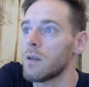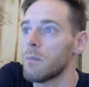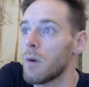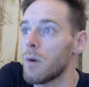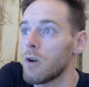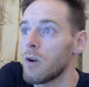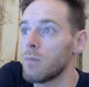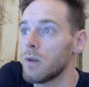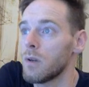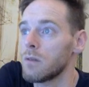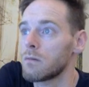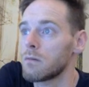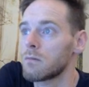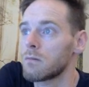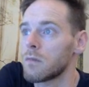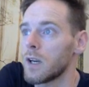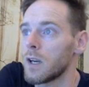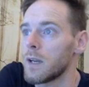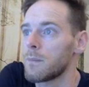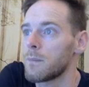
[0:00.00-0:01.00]
the moment,
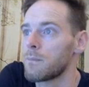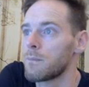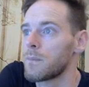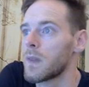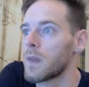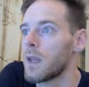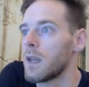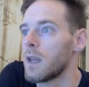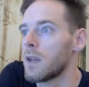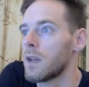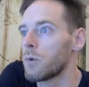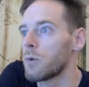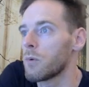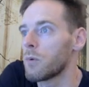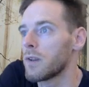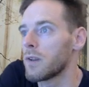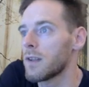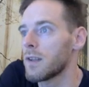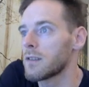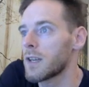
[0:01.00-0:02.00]
right? If we
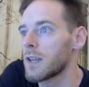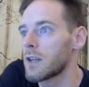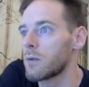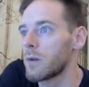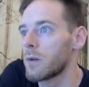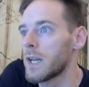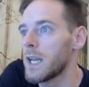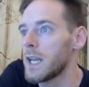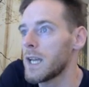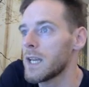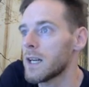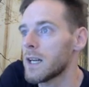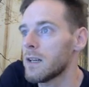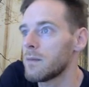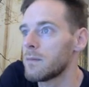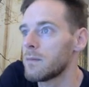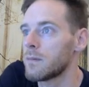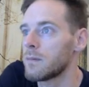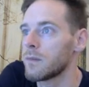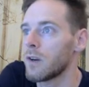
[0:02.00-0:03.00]
want this angle
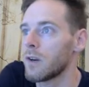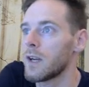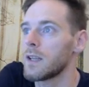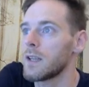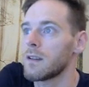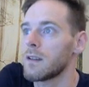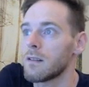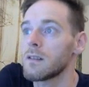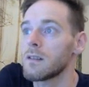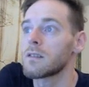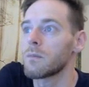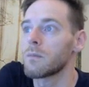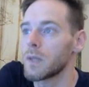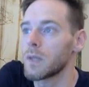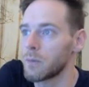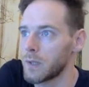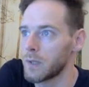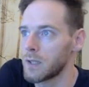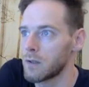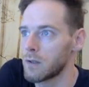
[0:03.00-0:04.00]
here, right, there is
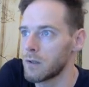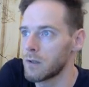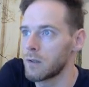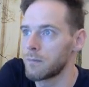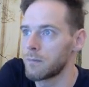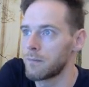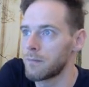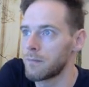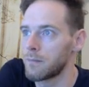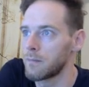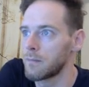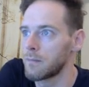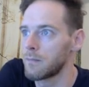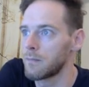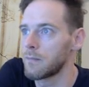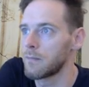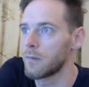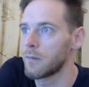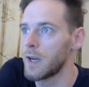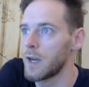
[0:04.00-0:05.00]
something we can do.
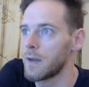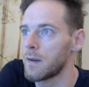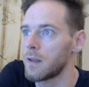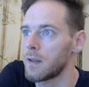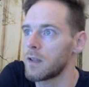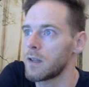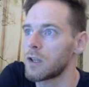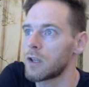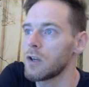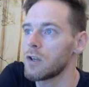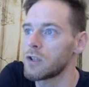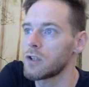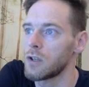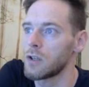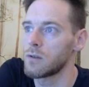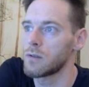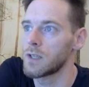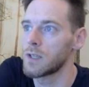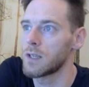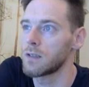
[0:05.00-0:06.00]
Right, and the good
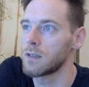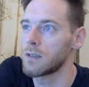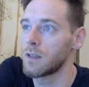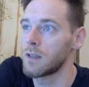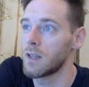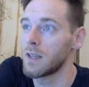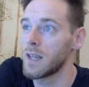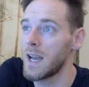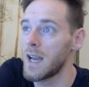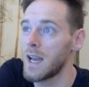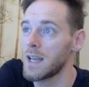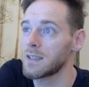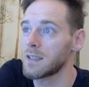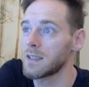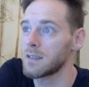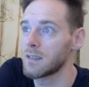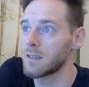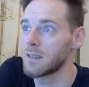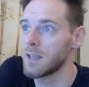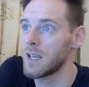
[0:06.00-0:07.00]
news is that that
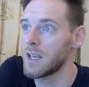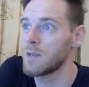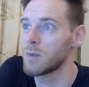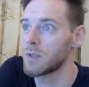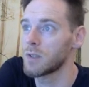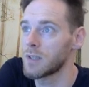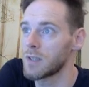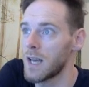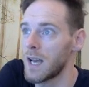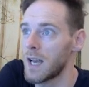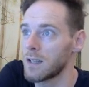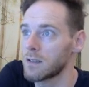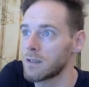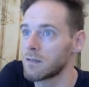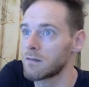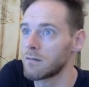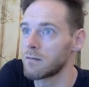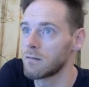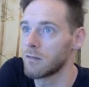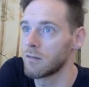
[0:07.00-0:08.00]
is the same as that,
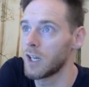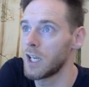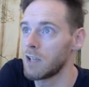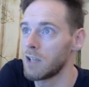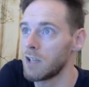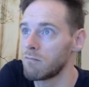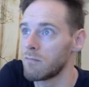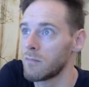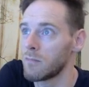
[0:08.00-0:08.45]
right,